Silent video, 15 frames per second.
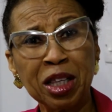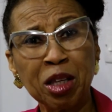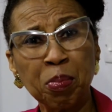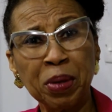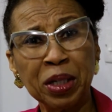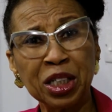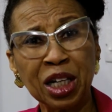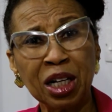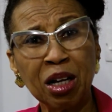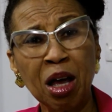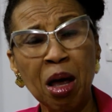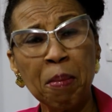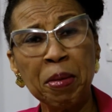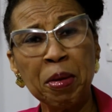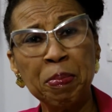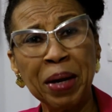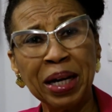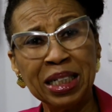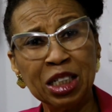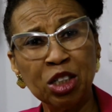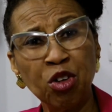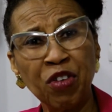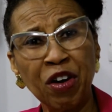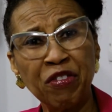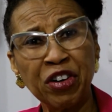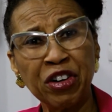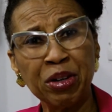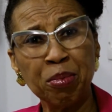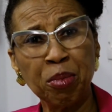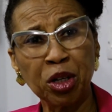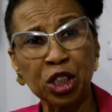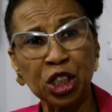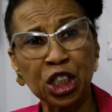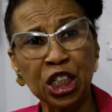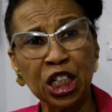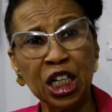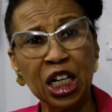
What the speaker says: the patient be bending over very much.